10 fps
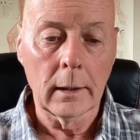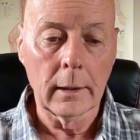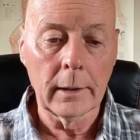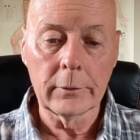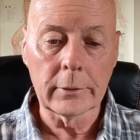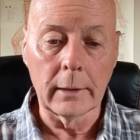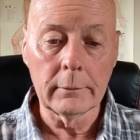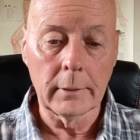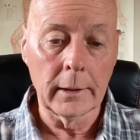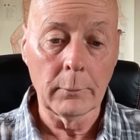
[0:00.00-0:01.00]
His
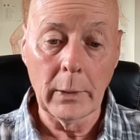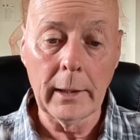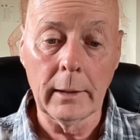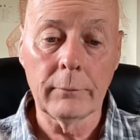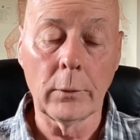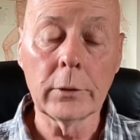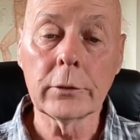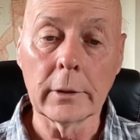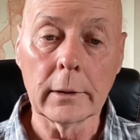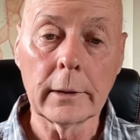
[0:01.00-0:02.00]
son, in a way,
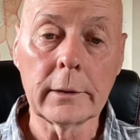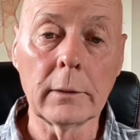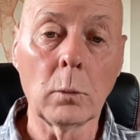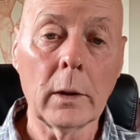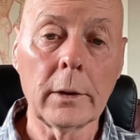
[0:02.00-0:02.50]
fortunately, didn't want